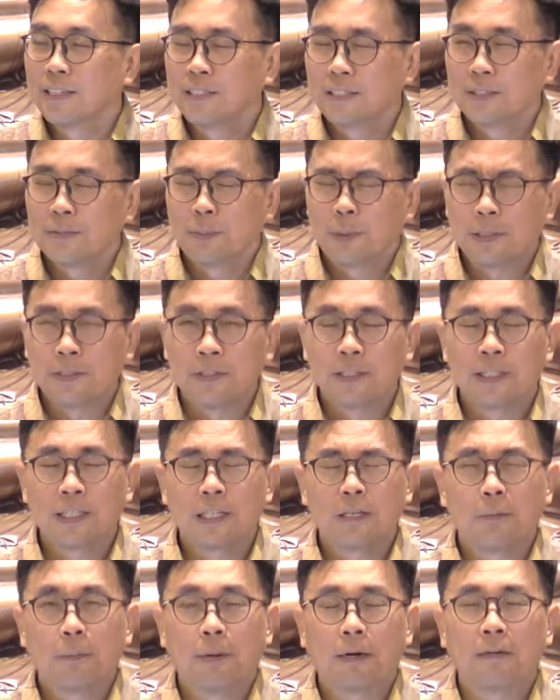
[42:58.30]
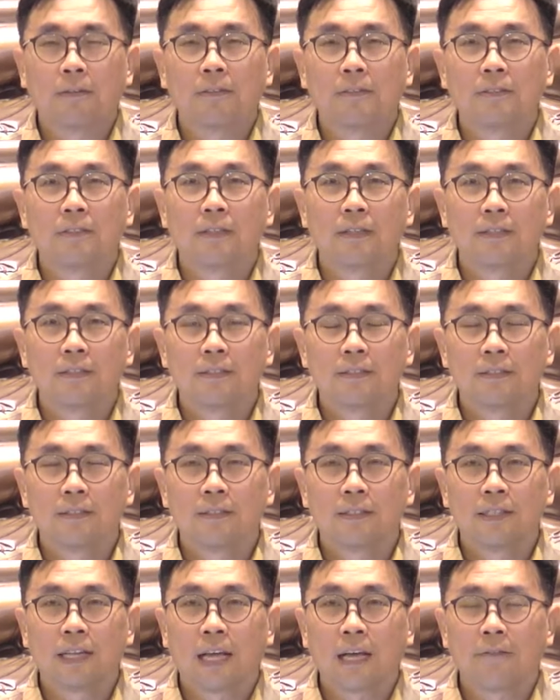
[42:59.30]
When you hear about
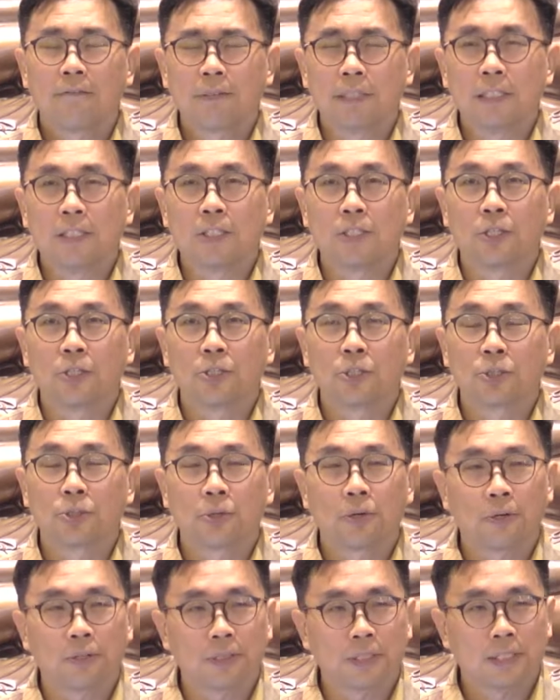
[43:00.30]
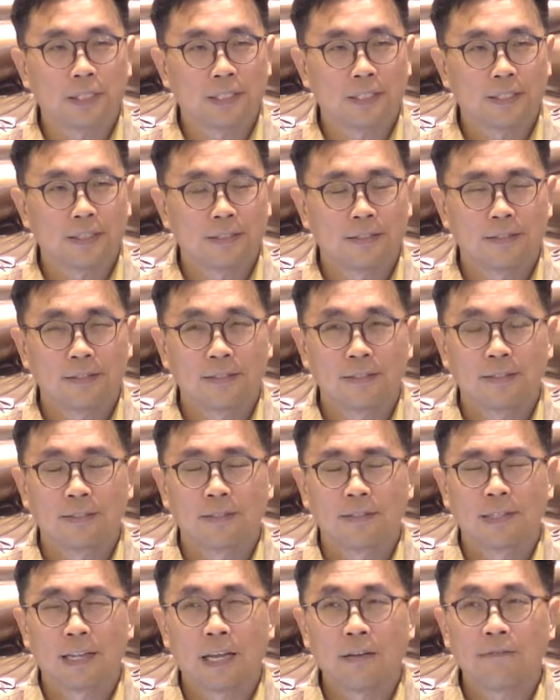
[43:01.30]
life is short,
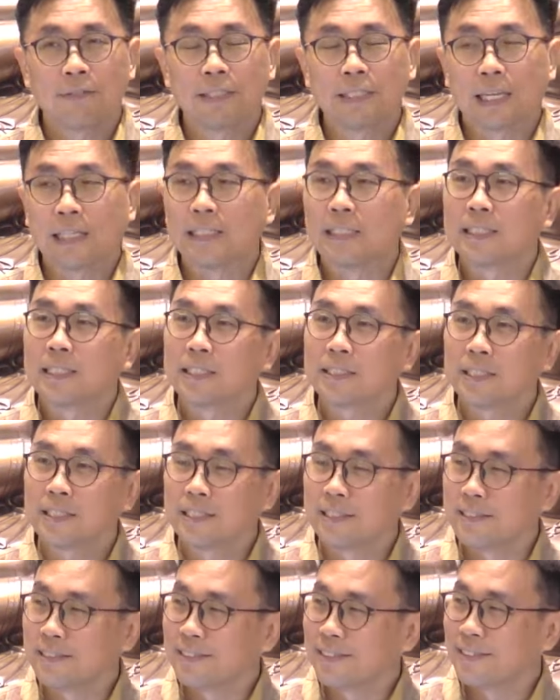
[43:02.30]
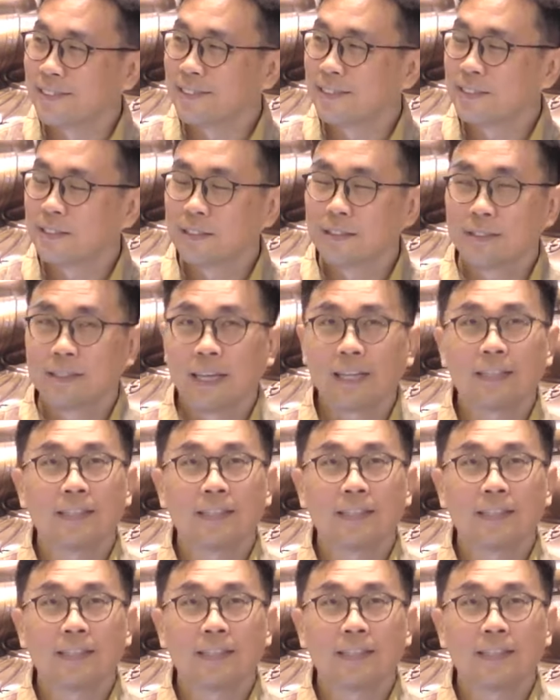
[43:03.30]
life is uncertain, death